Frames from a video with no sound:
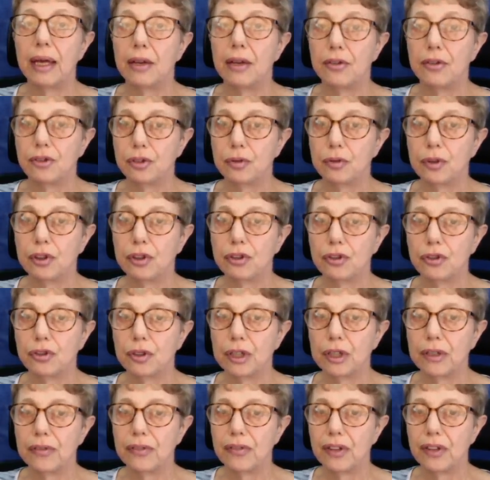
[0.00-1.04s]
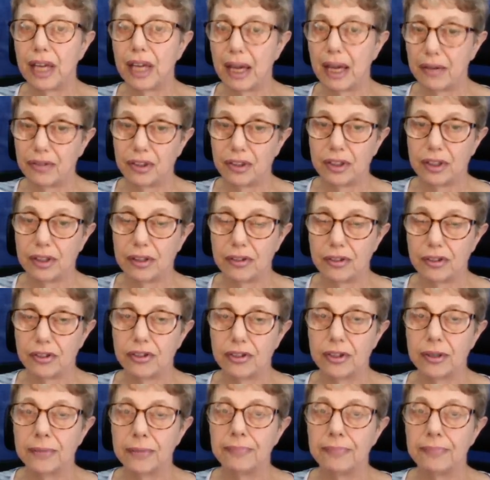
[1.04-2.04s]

to retrieve the evidence.